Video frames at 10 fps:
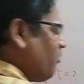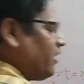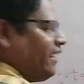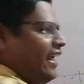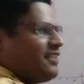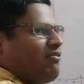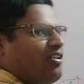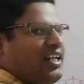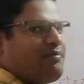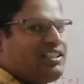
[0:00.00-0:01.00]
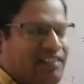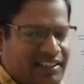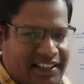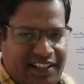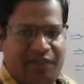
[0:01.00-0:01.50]
48. 48 means it
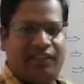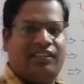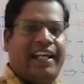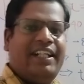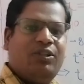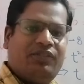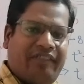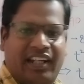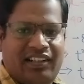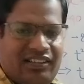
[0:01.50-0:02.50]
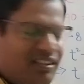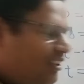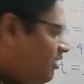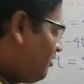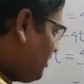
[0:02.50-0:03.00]
is 16 into 3.
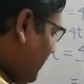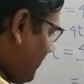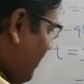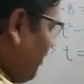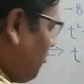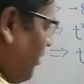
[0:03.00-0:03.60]
So 16 into